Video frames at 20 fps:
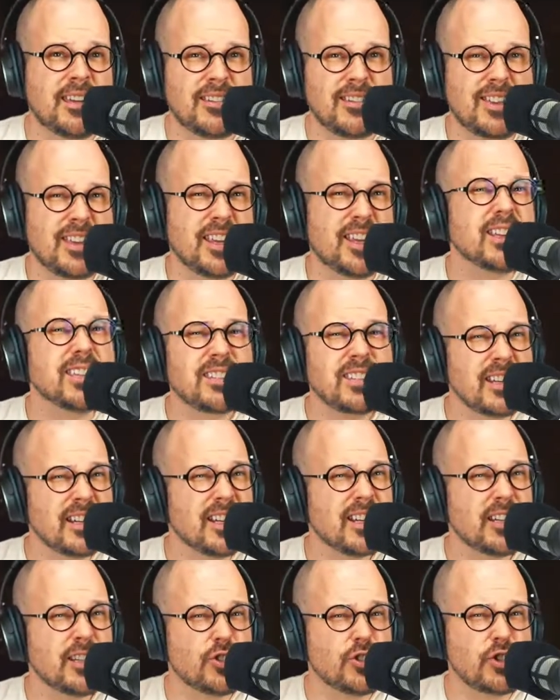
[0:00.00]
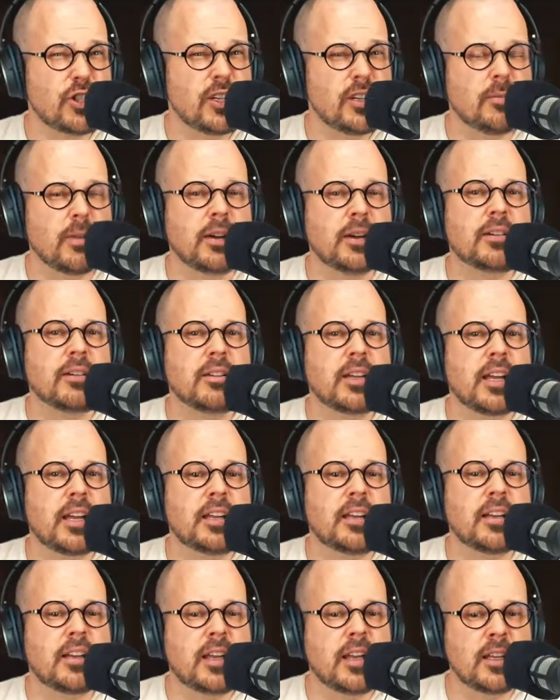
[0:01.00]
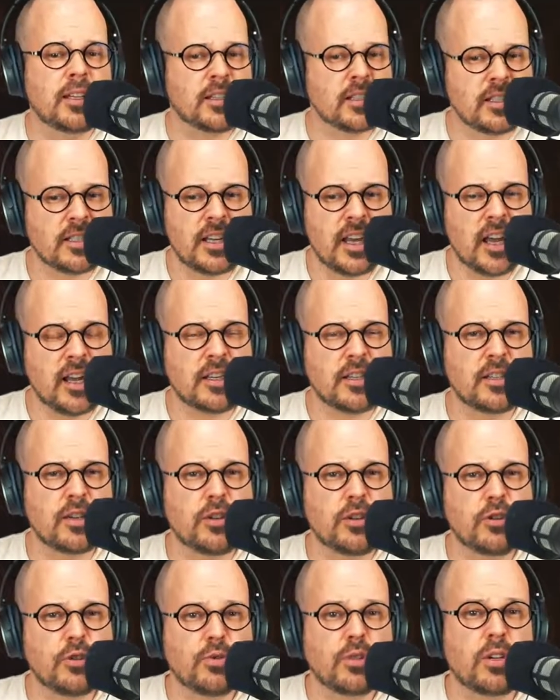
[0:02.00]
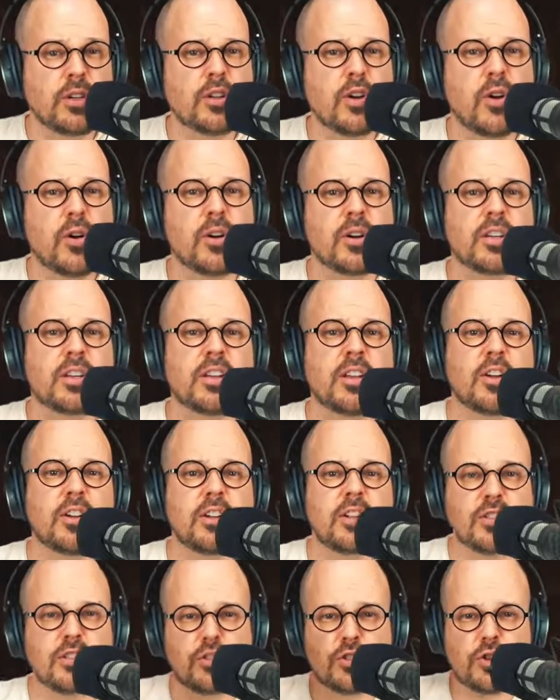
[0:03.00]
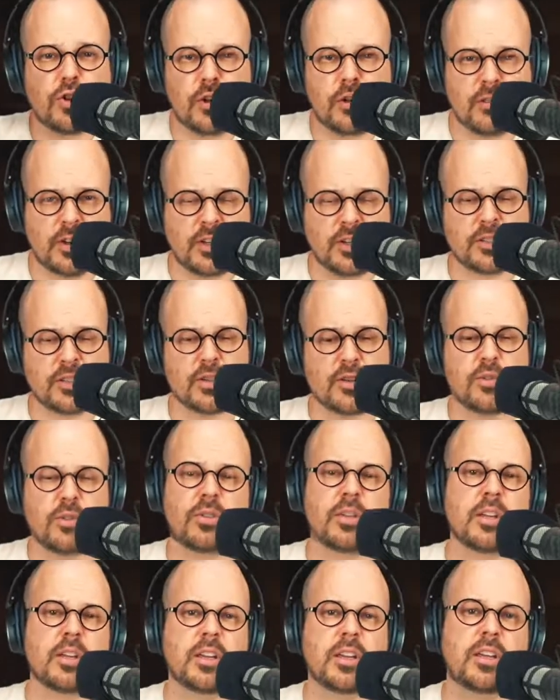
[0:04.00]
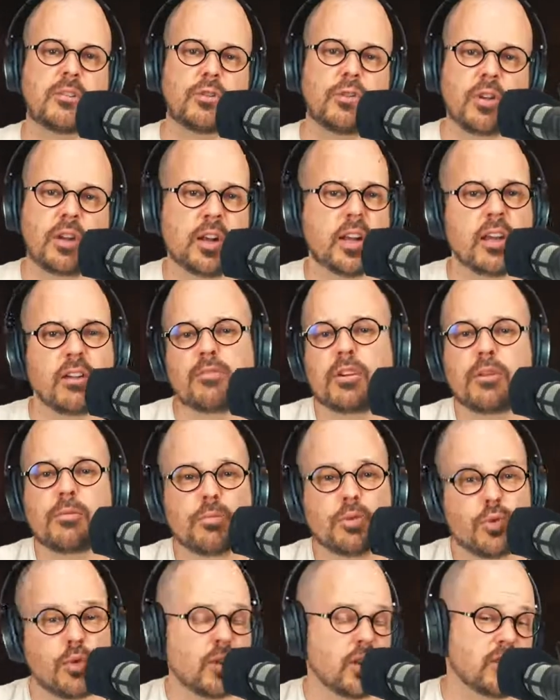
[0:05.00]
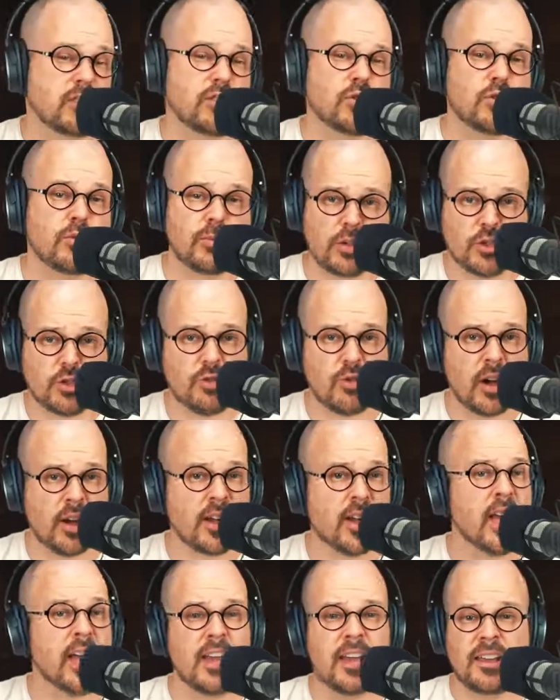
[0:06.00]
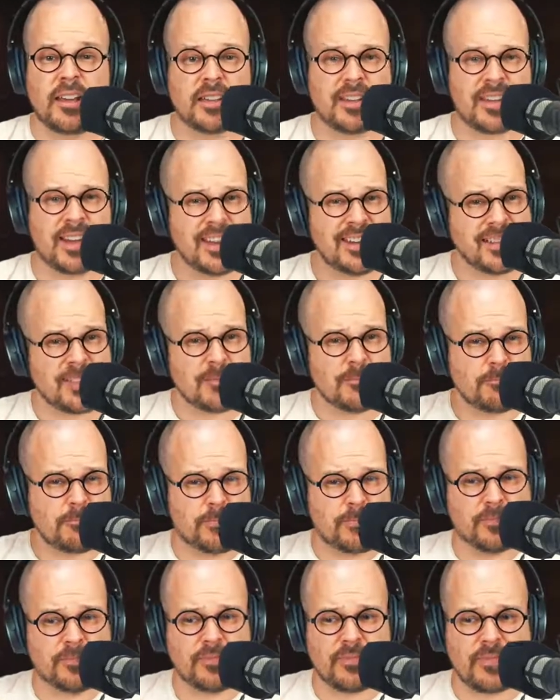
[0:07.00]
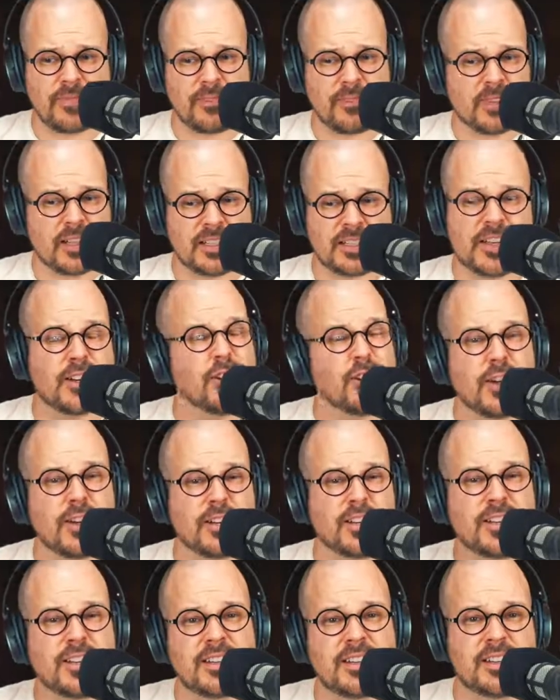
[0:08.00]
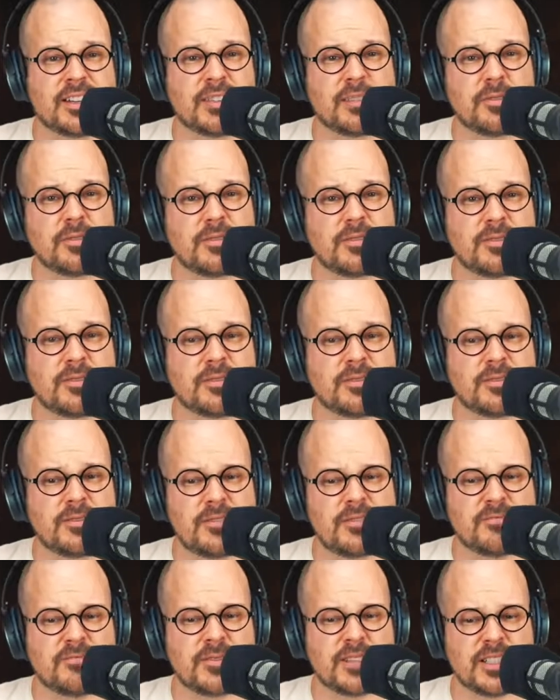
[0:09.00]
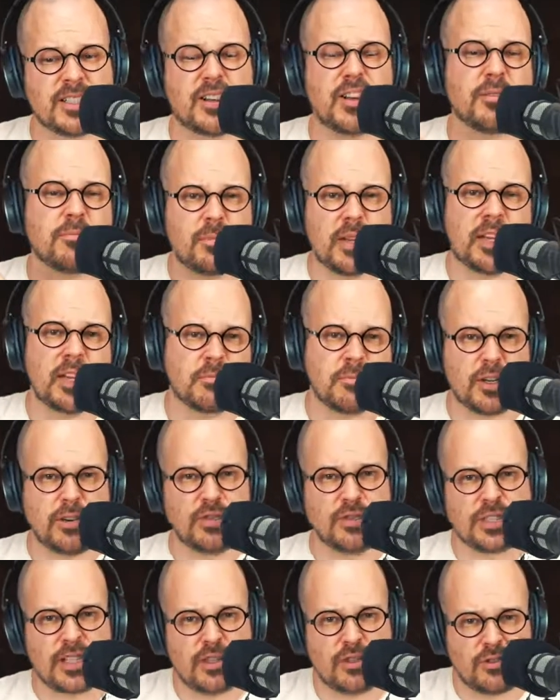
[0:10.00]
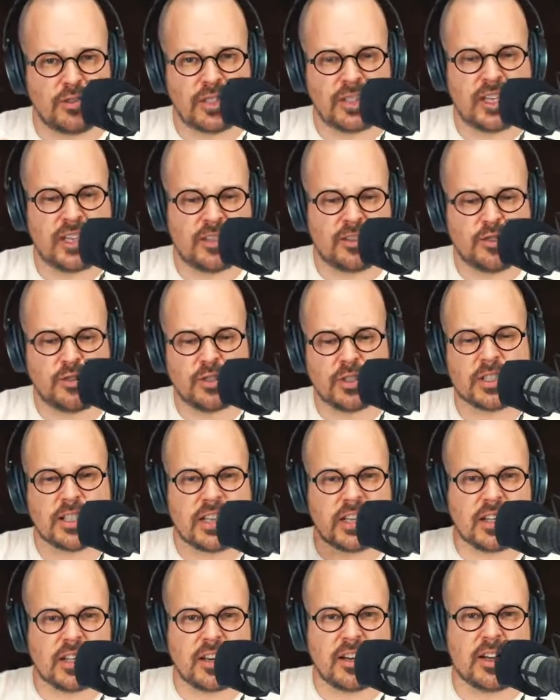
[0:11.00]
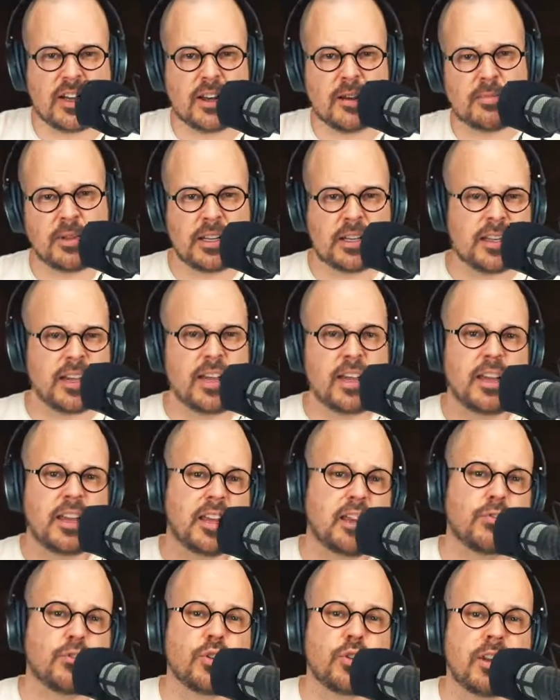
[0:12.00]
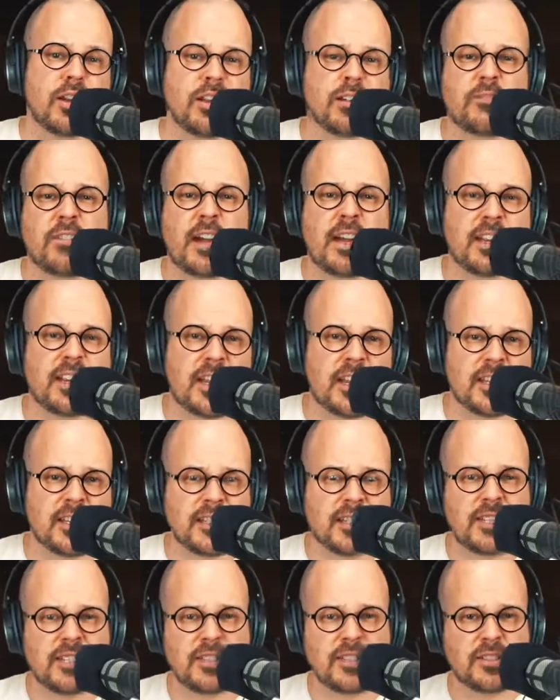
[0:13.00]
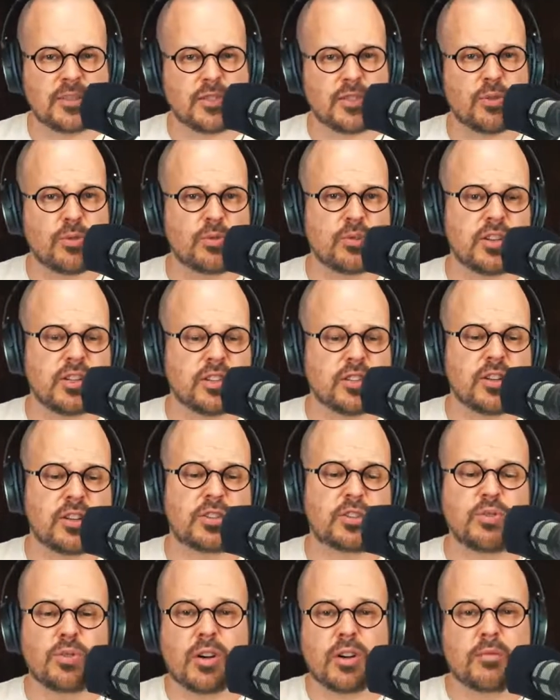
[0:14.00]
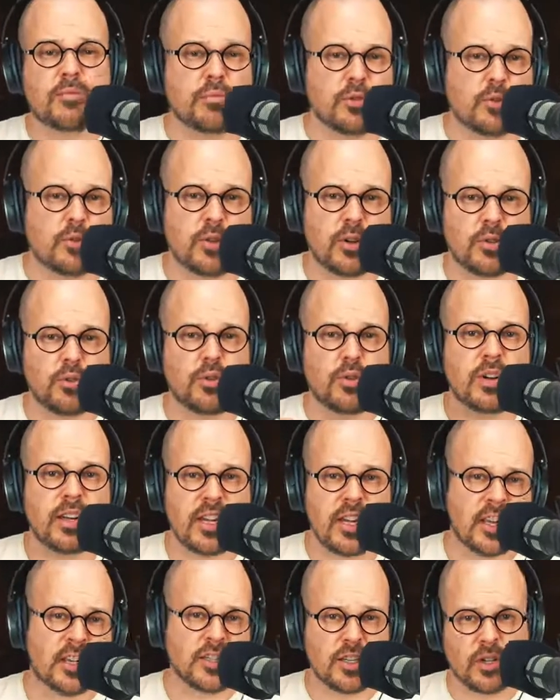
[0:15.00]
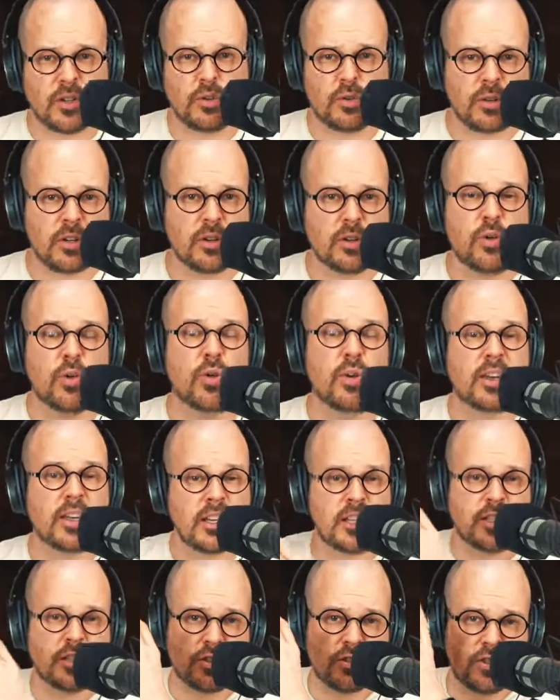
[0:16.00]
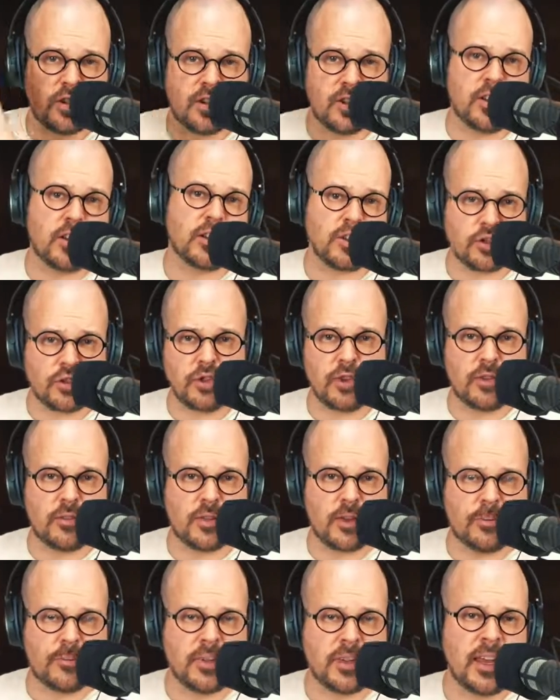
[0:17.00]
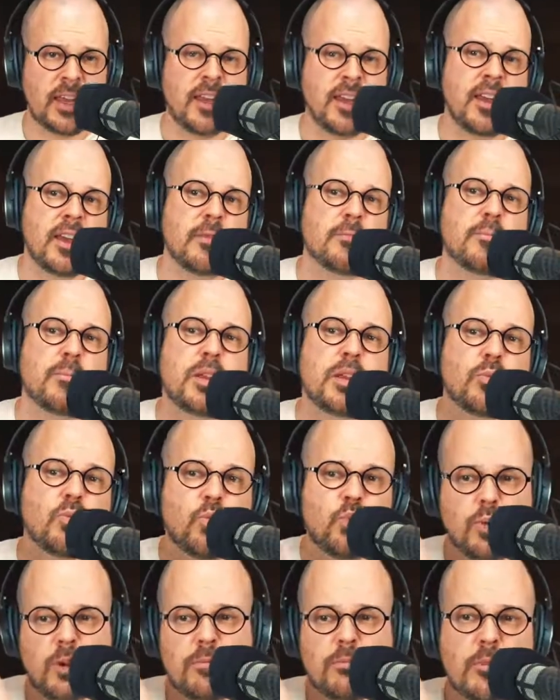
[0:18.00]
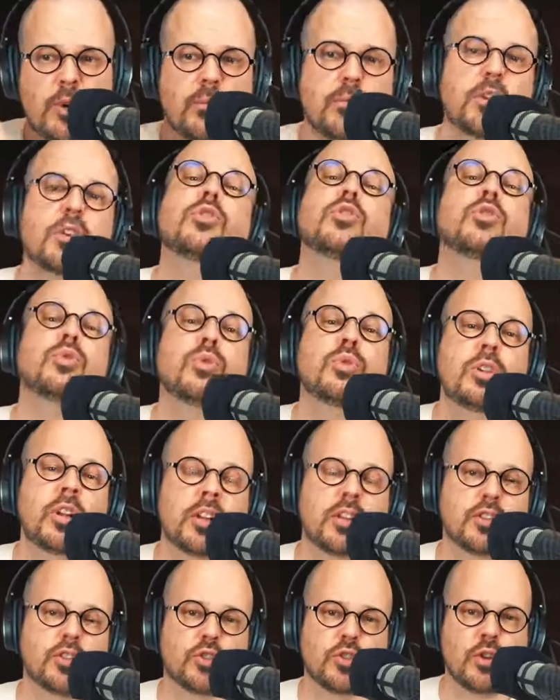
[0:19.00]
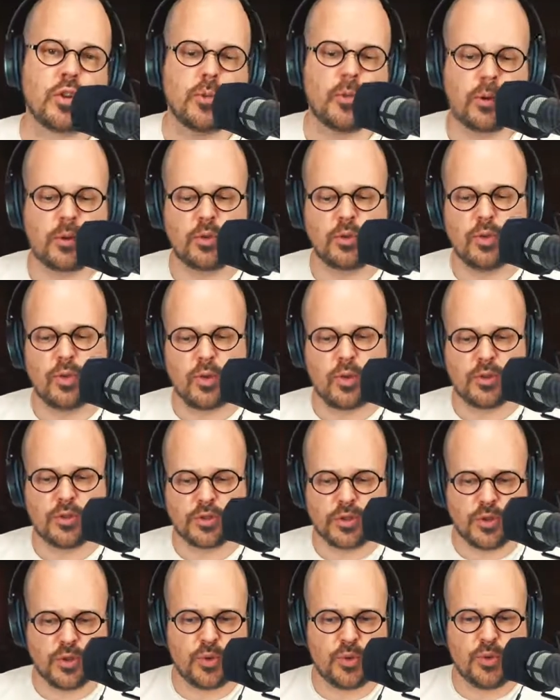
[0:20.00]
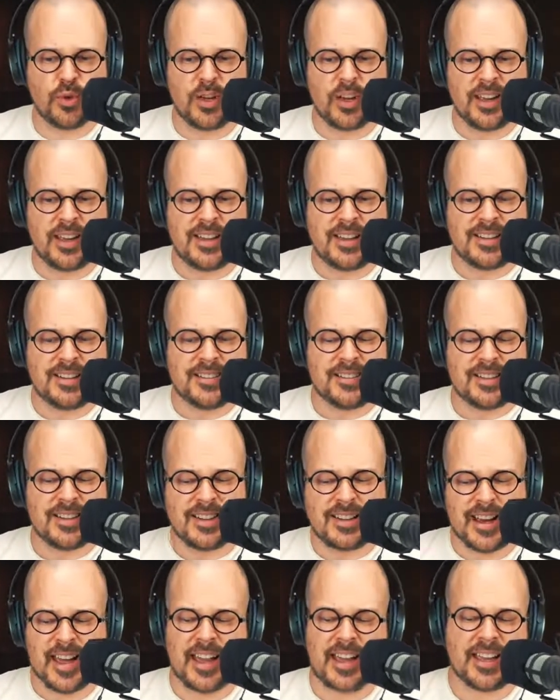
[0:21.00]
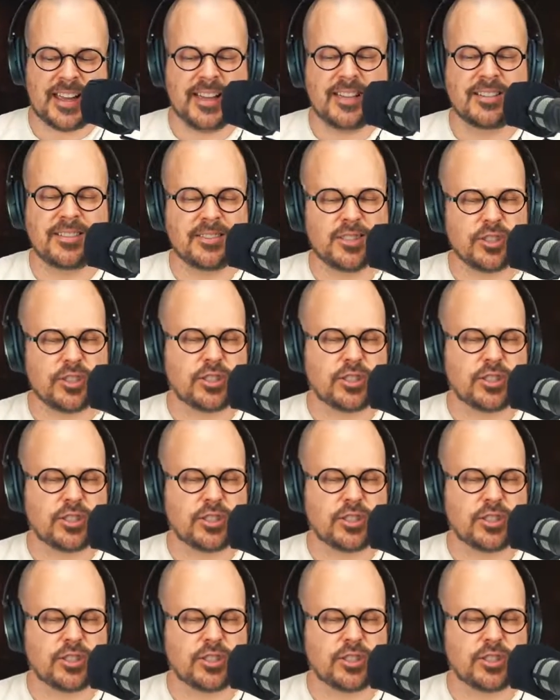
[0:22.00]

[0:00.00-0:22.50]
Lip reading: things a little cheaper, and it's executed on a server. So if you not have a computer that's super strong, that's that's a lot. It's a lot better, because then you send your signal up, and if you're gonna invite guests, and so it's not your computer who's gonna execute it all. It's done on a server. But the moment you do it on a server, you're also lacking.